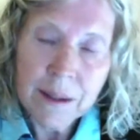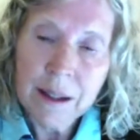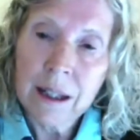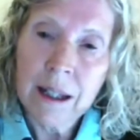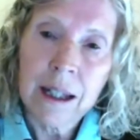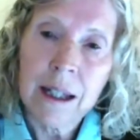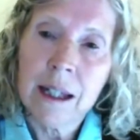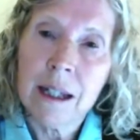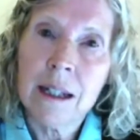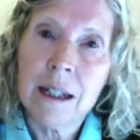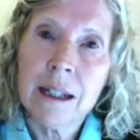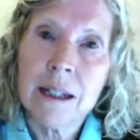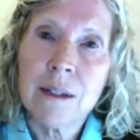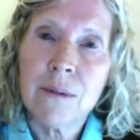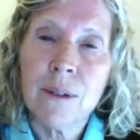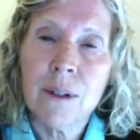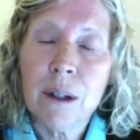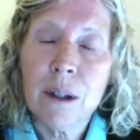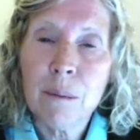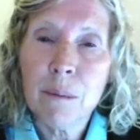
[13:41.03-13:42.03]
And it's
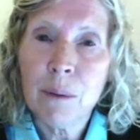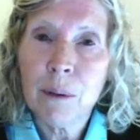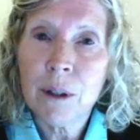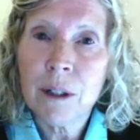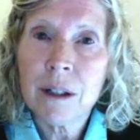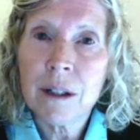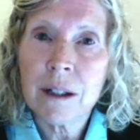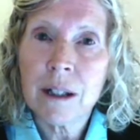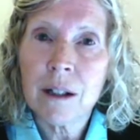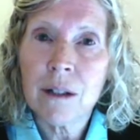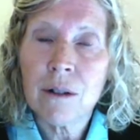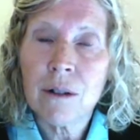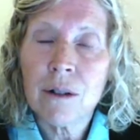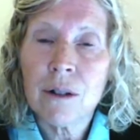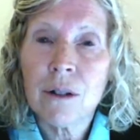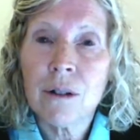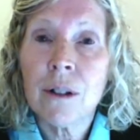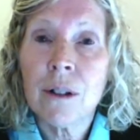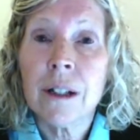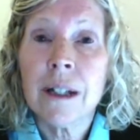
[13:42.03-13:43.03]
very important that your
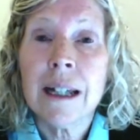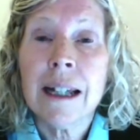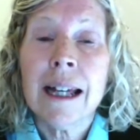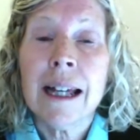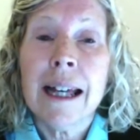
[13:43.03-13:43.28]
children